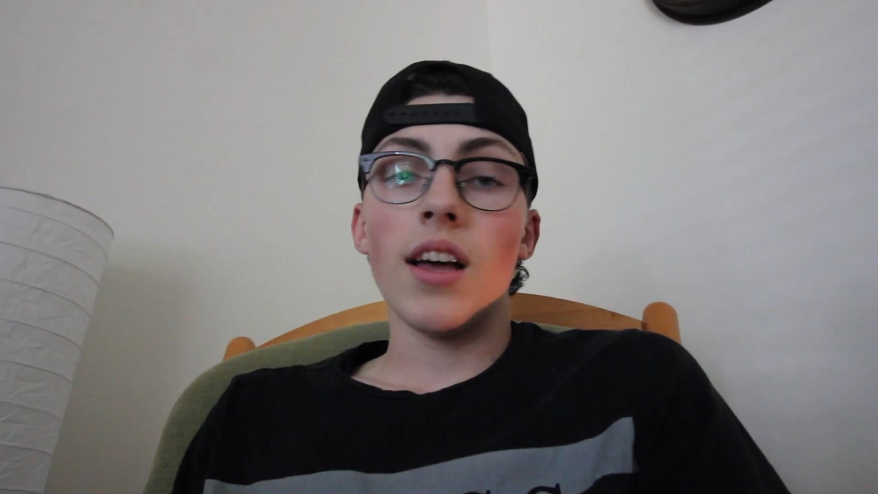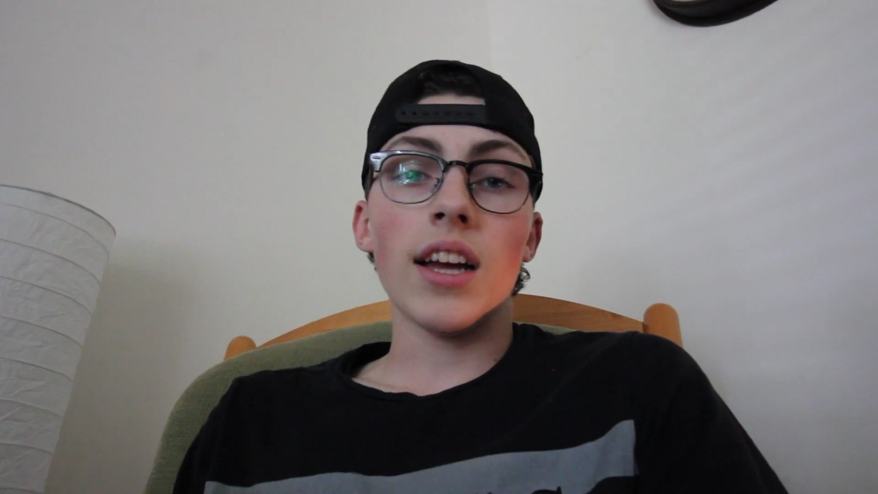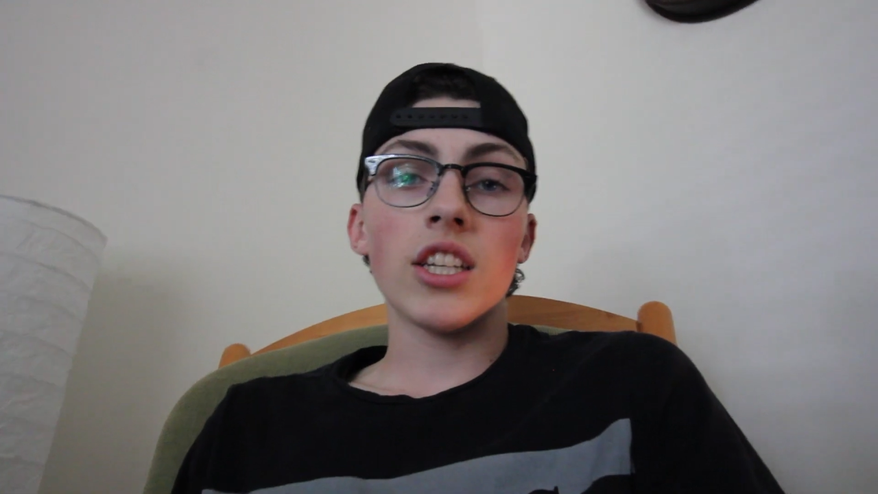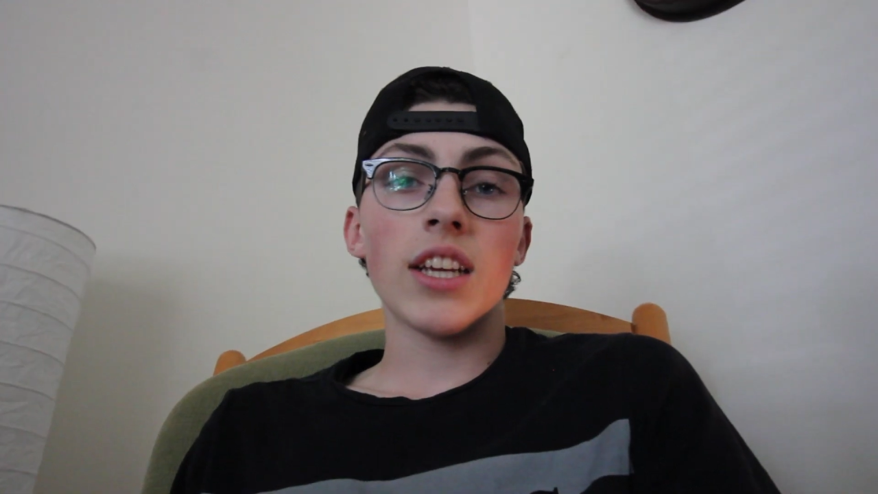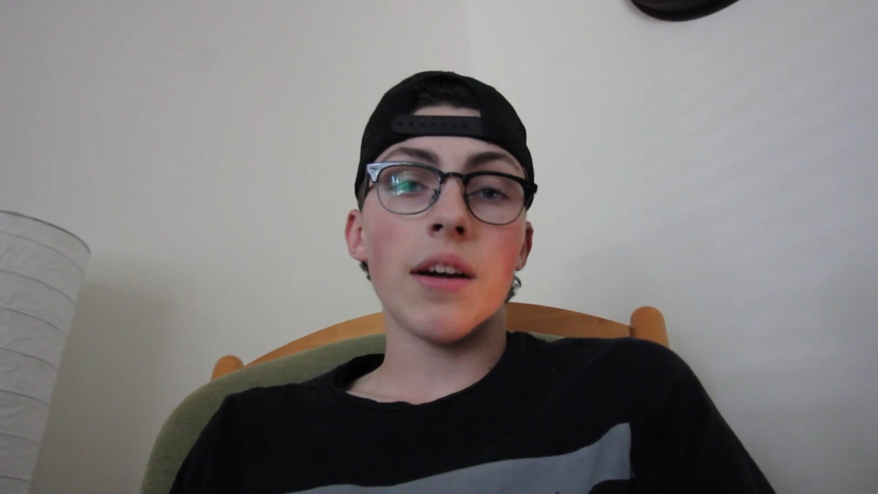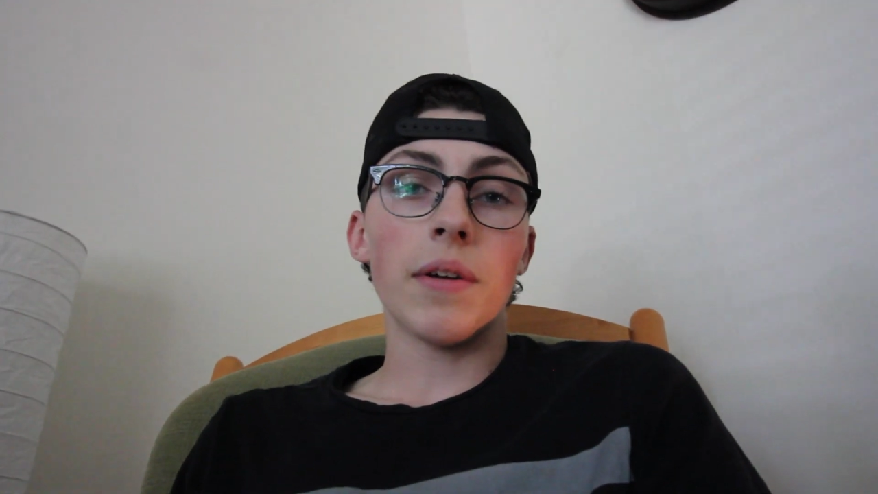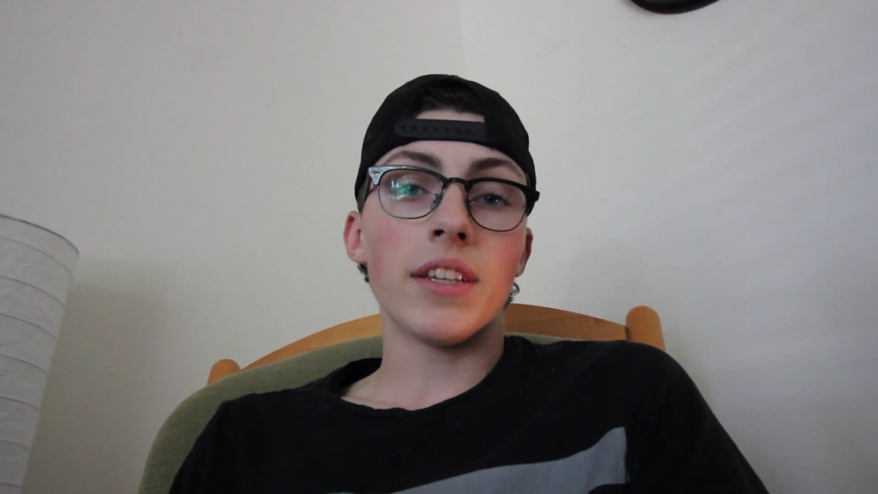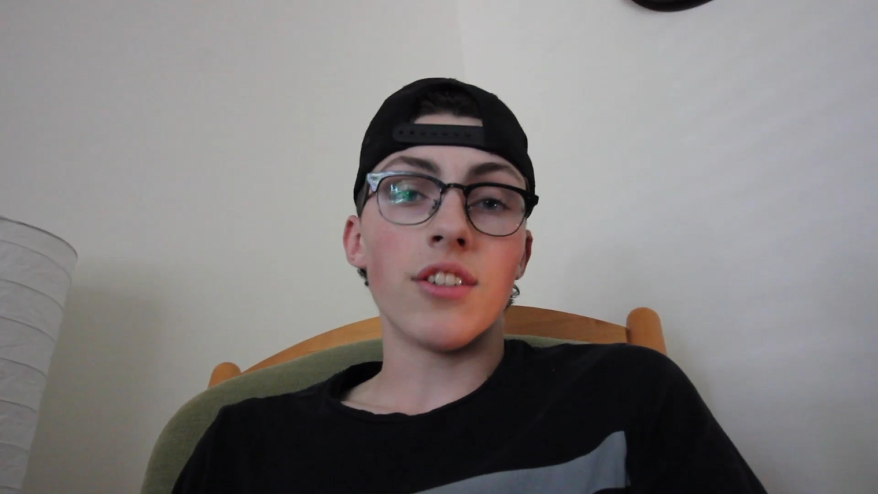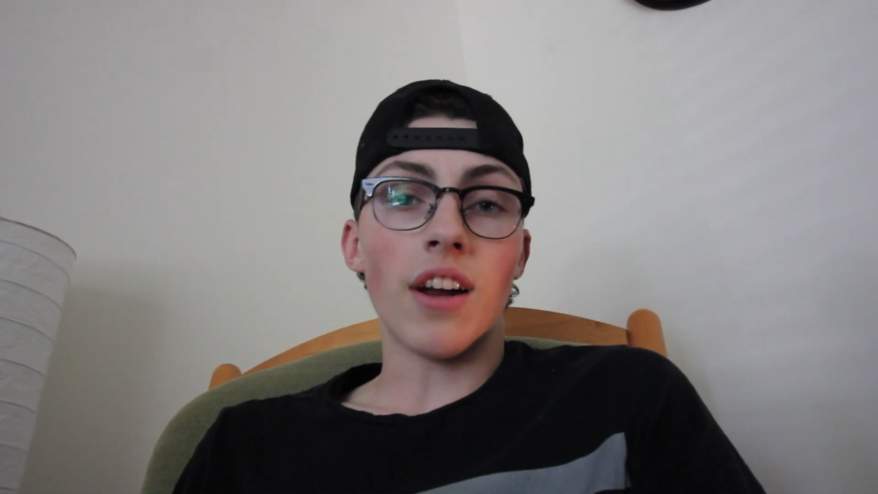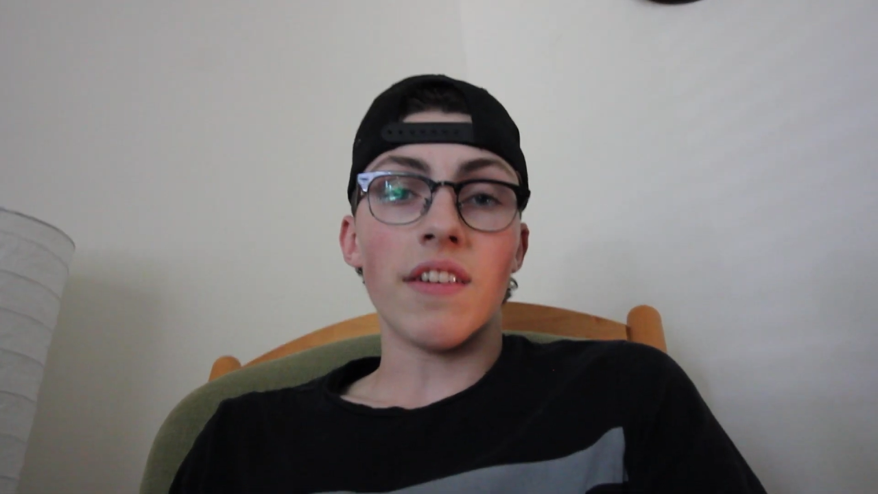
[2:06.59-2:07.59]
I actually can't
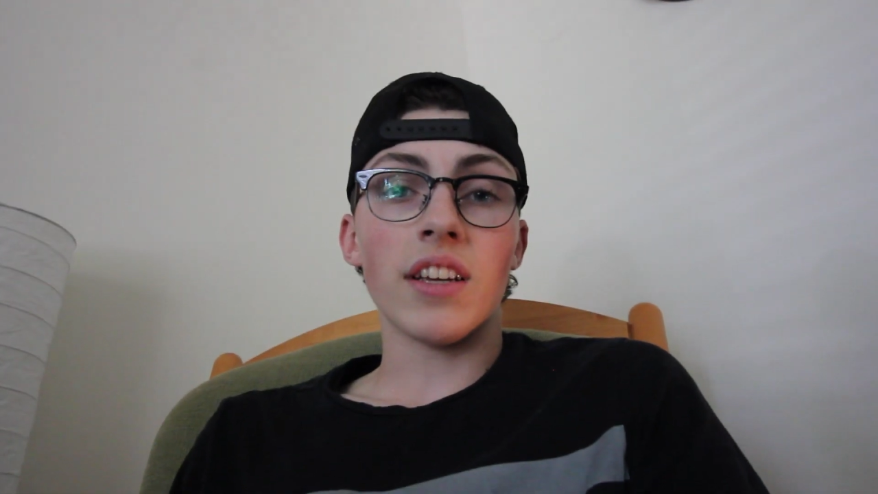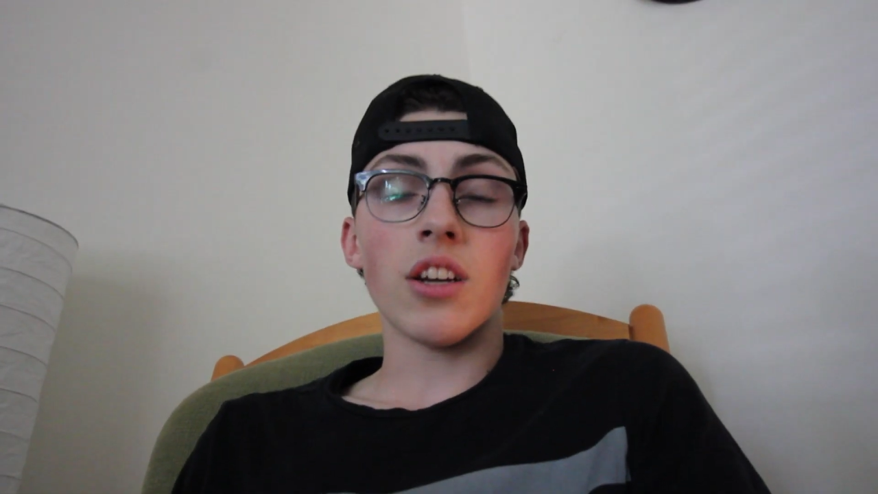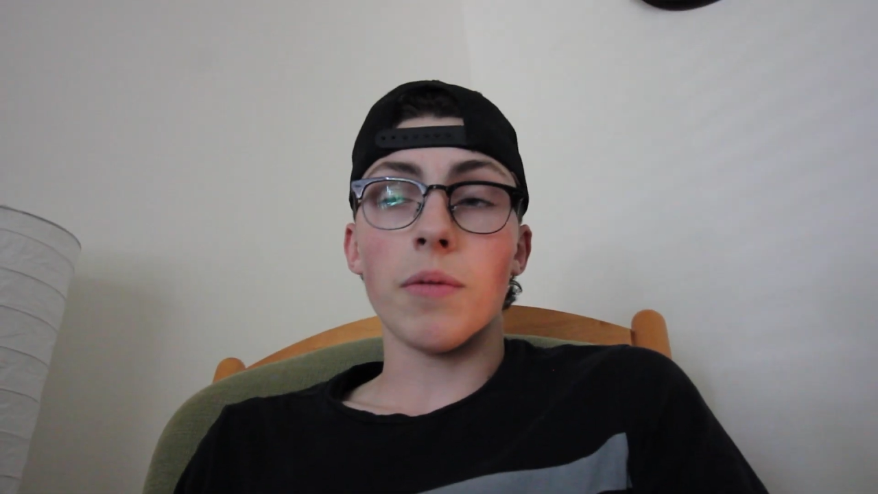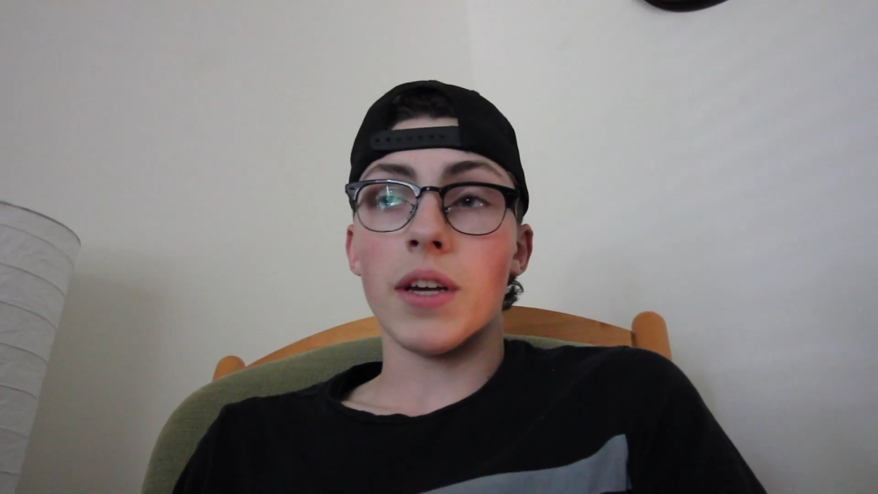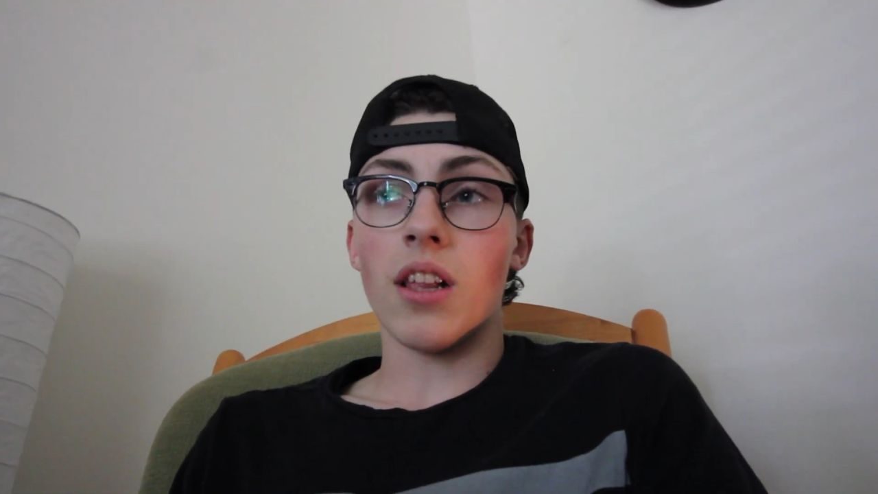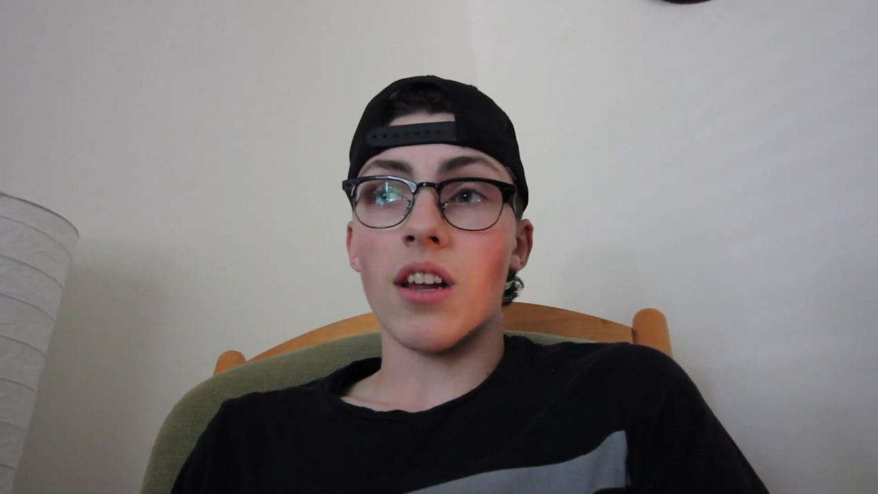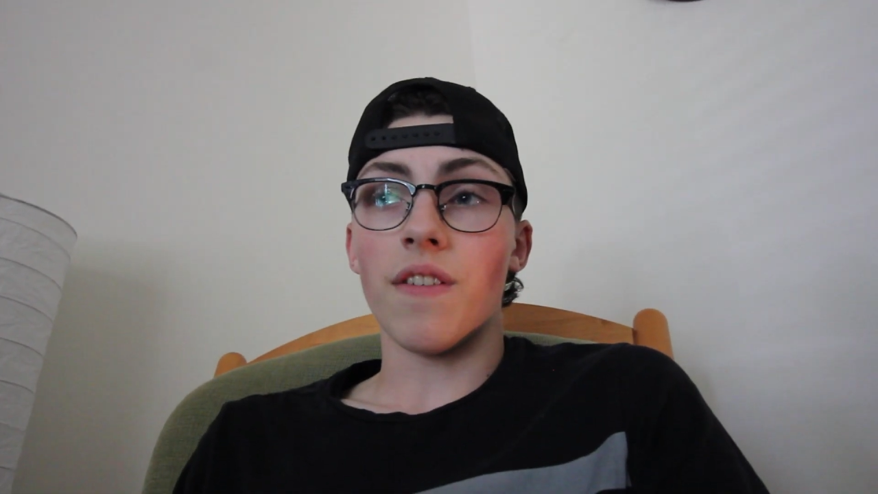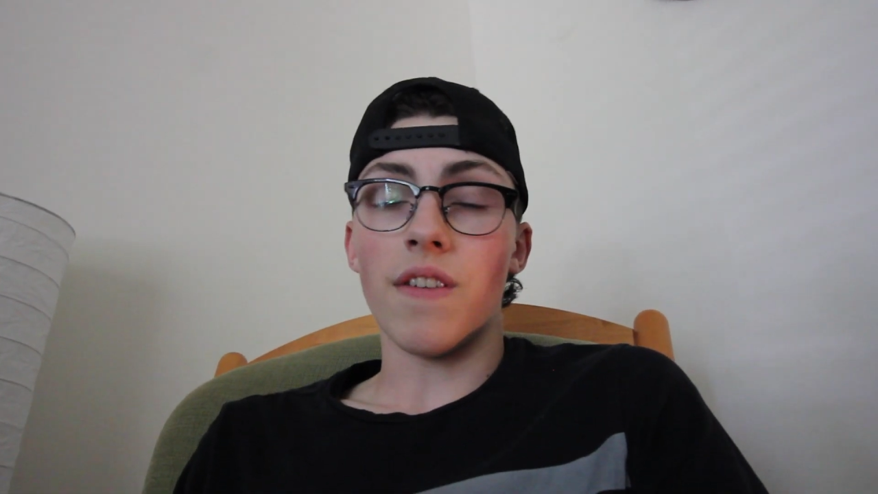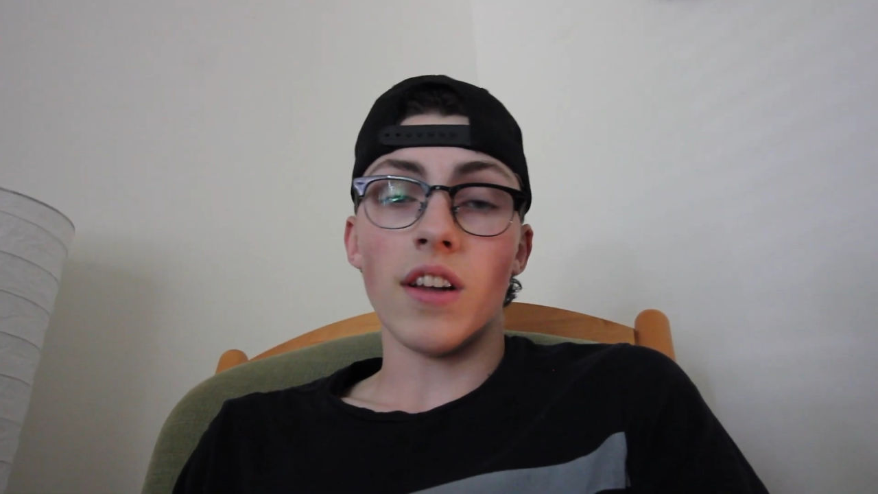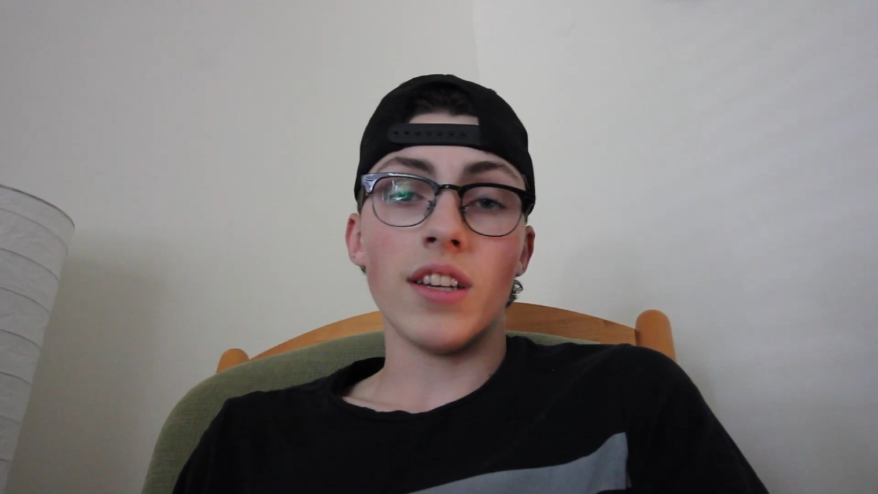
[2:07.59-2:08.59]
wait to drive. I think it'll be a lot
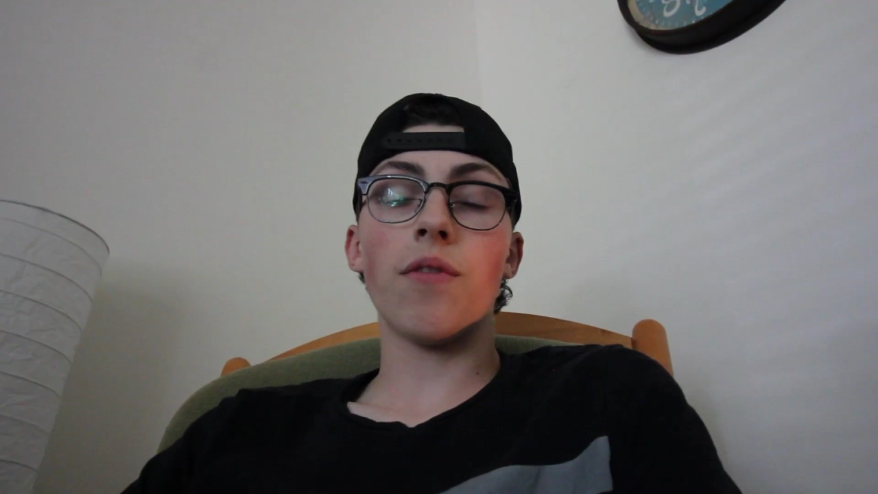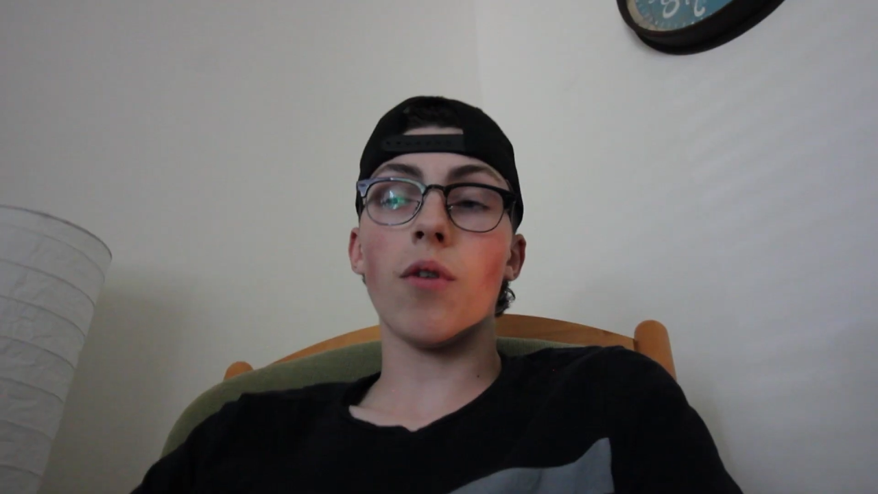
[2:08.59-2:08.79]
of fun.